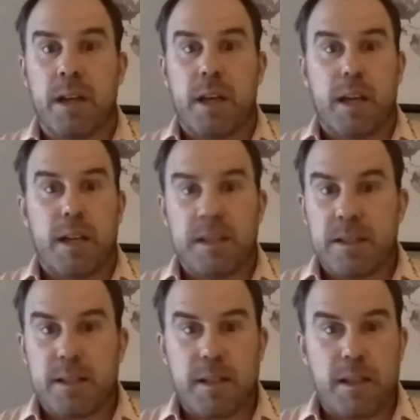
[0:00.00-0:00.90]
and
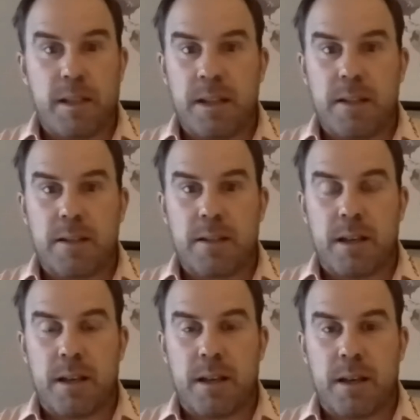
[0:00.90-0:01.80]
just see things,
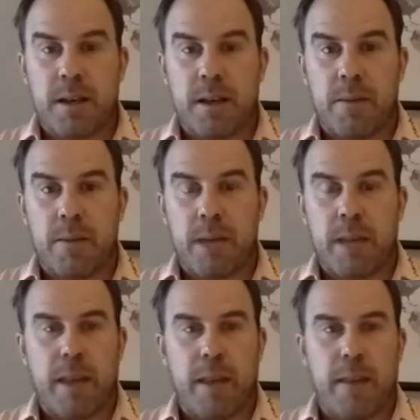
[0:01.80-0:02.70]
um,
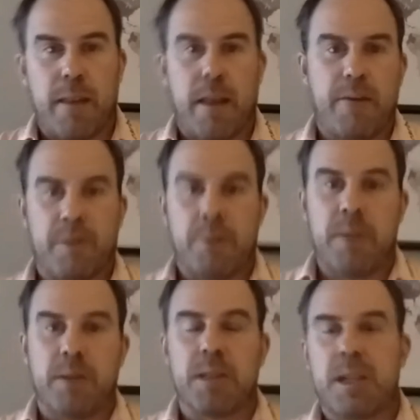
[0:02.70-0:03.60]
and and that for
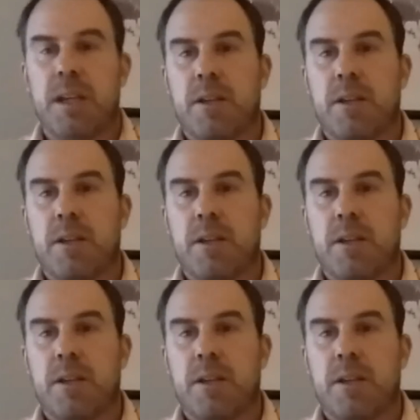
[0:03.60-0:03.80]
me was key.